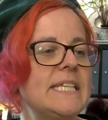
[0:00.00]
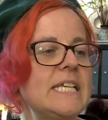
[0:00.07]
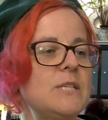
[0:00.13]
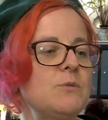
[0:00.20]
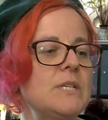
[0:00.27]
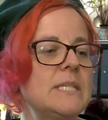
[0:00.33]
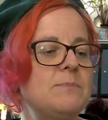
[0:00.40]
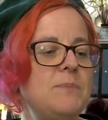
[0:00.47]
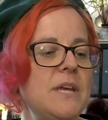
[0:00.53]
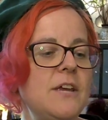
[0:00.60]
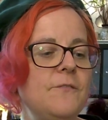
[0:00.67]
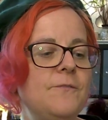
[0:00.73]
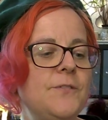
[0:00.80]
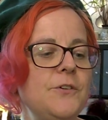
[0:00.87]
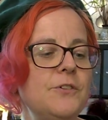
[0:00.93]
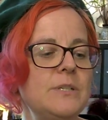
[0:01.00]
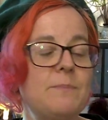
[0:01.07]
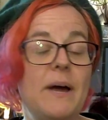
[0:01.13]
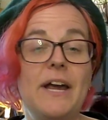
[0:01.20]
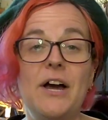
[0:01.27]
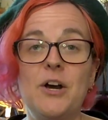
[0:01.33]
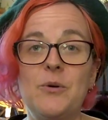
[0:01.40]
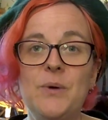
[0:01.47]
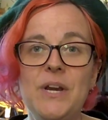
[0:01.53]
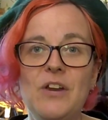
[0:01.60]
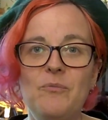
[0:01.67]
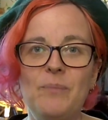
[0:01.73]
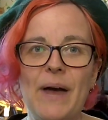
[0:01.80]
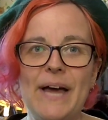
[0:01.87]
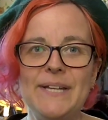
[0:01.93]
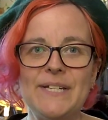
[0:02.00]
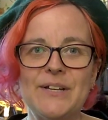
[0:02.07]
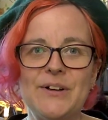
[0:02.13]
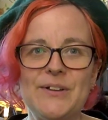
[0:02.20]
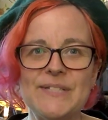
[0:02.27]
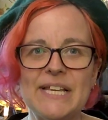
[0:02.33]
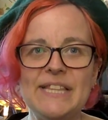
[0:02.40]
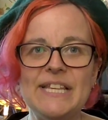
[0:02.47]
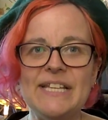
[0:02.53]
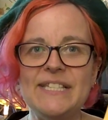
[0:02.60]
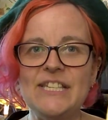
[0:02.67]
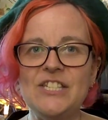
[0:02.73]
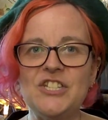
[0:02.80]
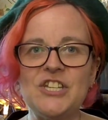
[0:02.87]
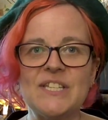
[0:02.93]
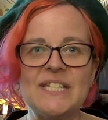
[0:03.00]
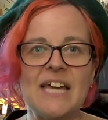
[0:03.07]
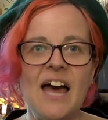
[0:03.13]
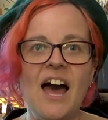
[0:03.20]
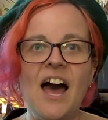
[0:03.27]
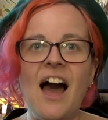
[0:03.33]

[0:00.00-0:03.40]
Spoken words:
this one's being fueled by a Queen of Pentacles, and this is just,